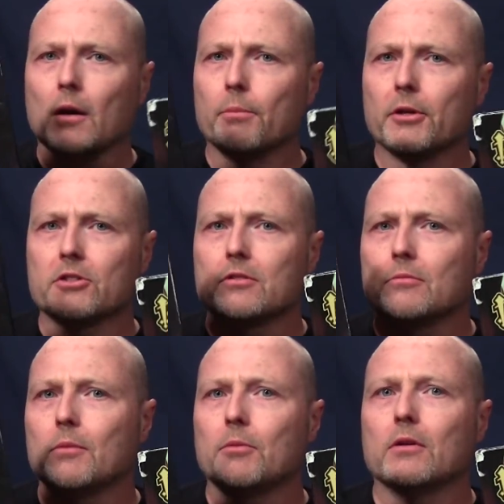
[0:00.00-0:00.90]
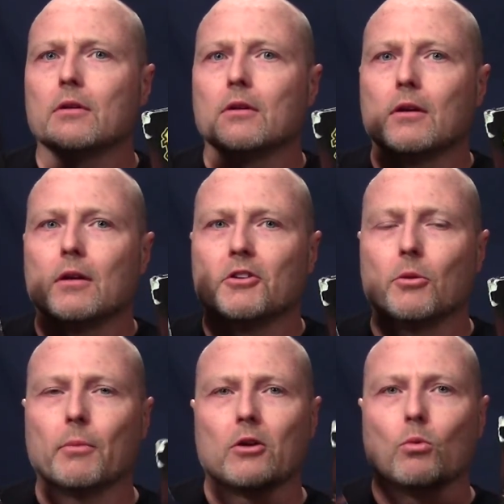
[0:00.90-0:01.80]
But just remember, no
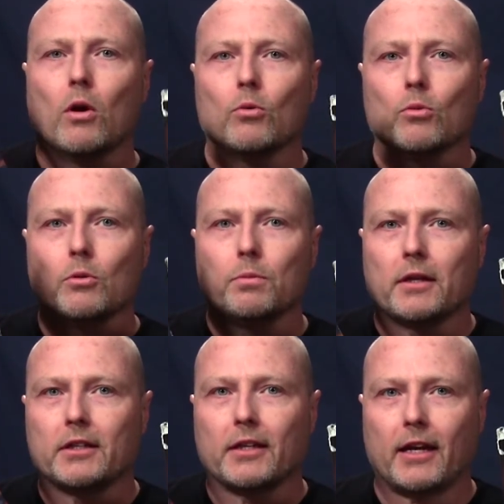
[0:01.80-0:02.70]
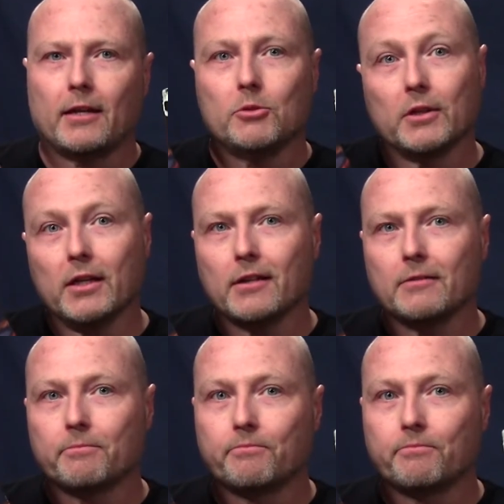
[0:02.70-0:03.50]
matter what role-playing game you get,